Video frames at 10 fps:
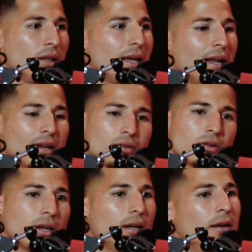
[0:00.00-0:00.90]
that, like,
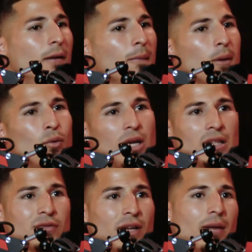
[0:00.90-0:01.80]
okay, well, he
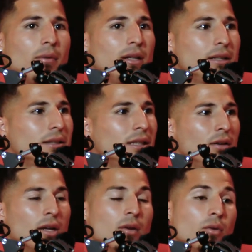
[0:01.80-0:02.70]
has family, this and that,
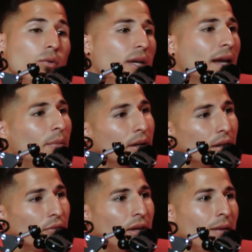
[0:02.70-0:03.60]
okay, well, we can't bring the
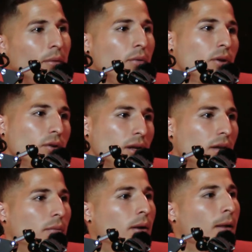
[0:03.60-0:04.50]
family, we could get
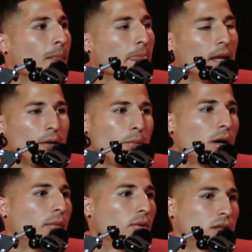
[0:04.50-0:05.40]
him an
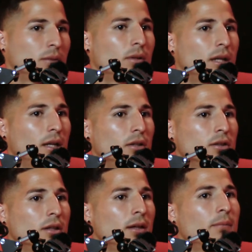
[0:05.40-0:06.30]
apartment with someone else,
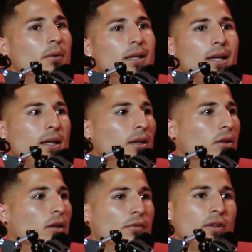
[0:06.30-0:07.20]
but then,
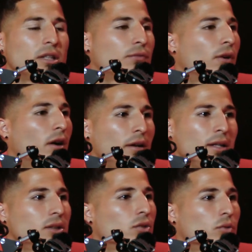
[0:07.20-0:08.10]
if it's far,
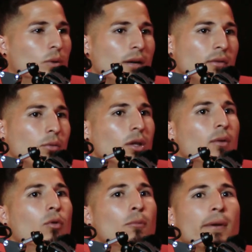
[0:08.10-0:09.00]
East Coast, whatever, well,
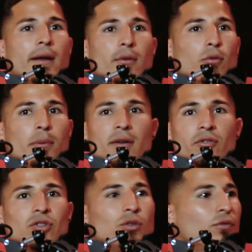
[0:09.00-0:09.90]
then we'll pay
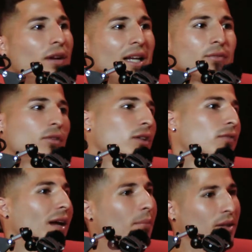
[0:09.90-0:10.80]
for 2 flights for his
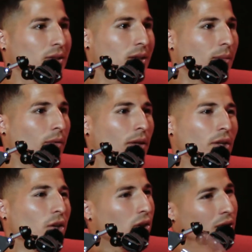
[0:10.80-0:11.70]
family to come over
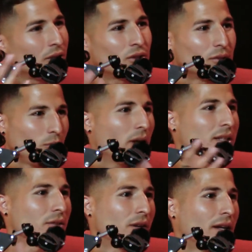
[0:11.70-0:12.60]
here, there's ways
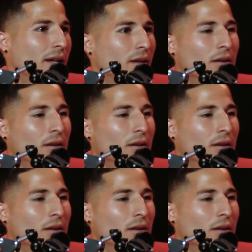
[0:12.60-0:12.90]
around it,